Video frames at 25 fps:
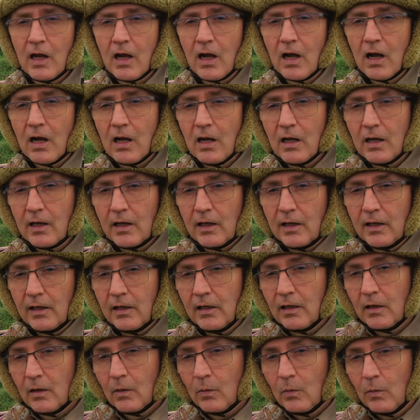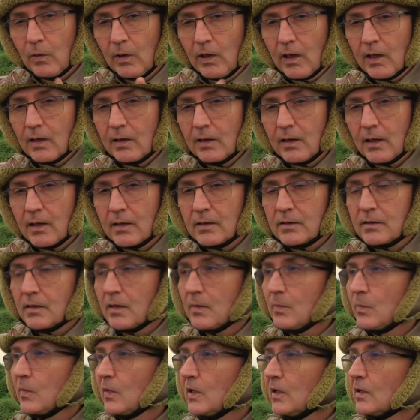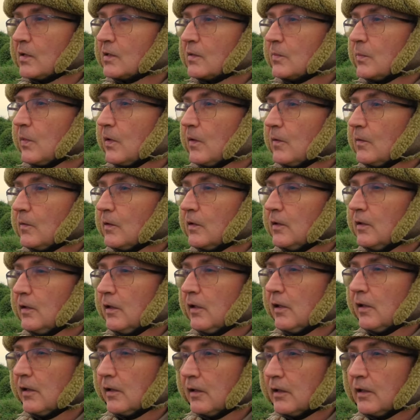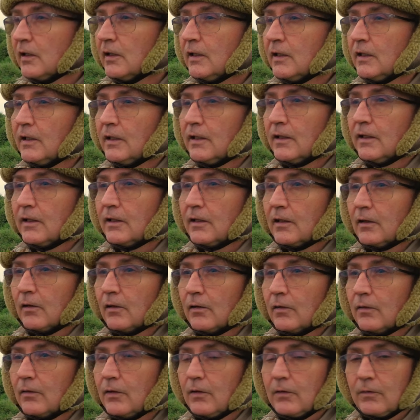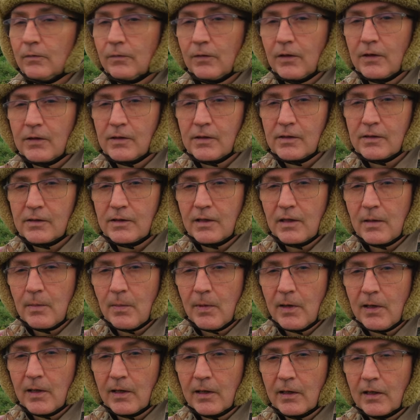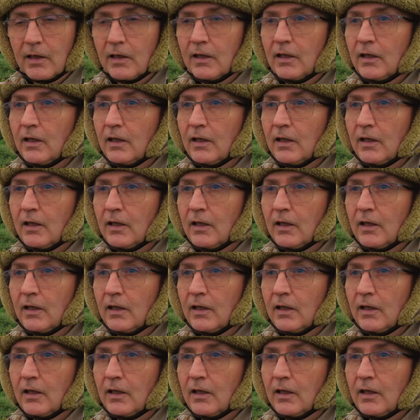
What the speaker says: Lucky we had that 10-minute spell earlier and got a few photos in the bag.